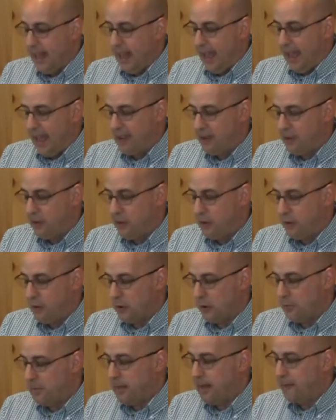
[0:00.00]
And
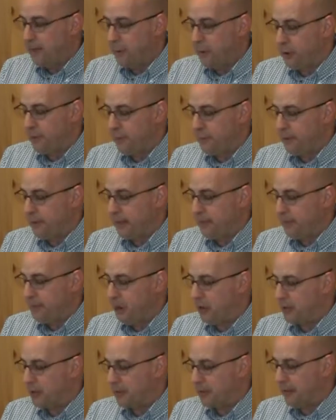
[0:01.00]
you, be fruitful and
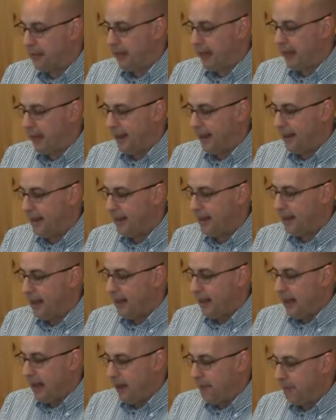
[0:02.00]
multiply.
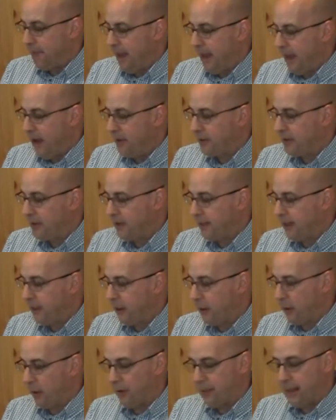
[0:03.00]
Abound on the
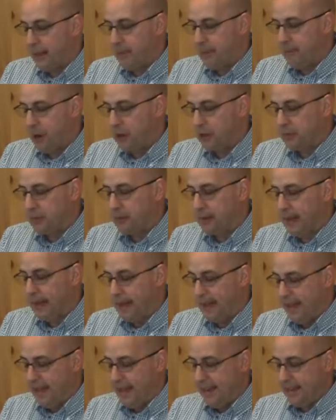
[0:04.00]
earth and
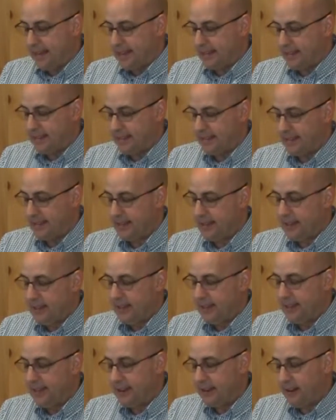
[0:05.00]
multiply in it.
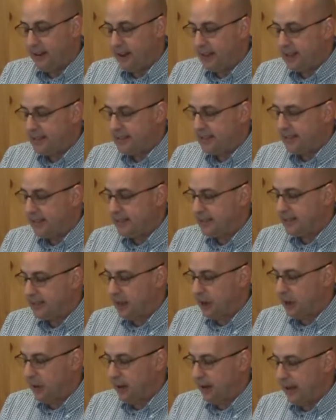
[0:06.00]
Then God said to
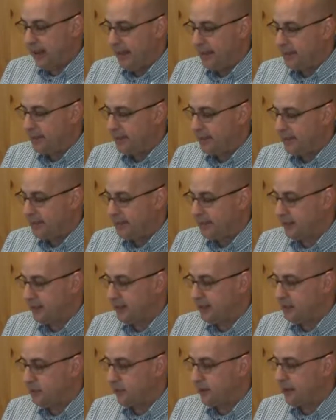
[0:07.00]
Noah and to his
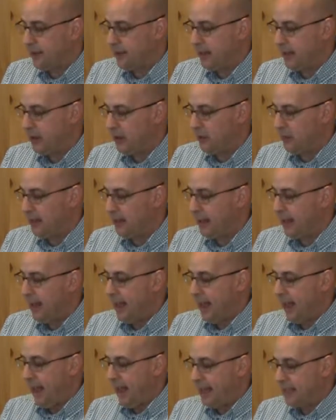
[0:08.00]
sons with him,
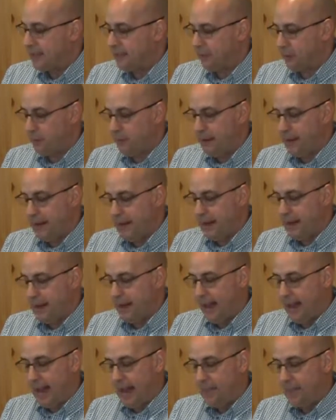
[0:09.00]
As for me,
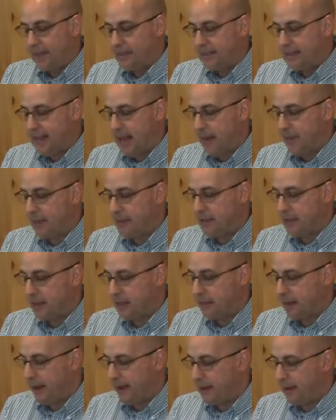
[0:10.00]
I am
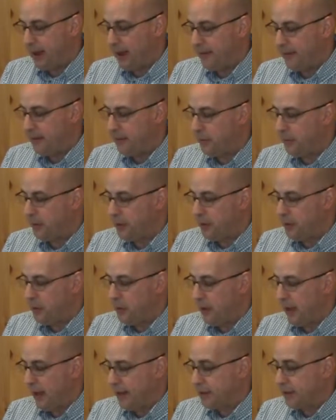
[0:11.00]
establishing my covenant with
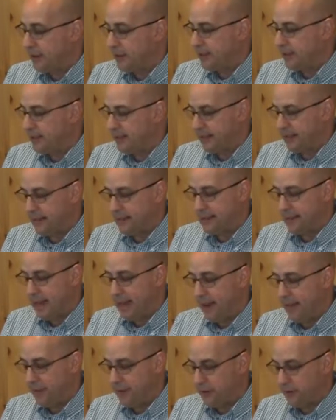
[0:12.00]
you and your descendants
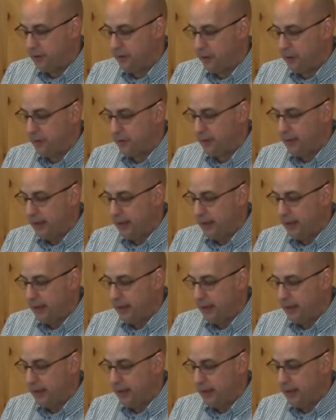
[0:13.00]
after you,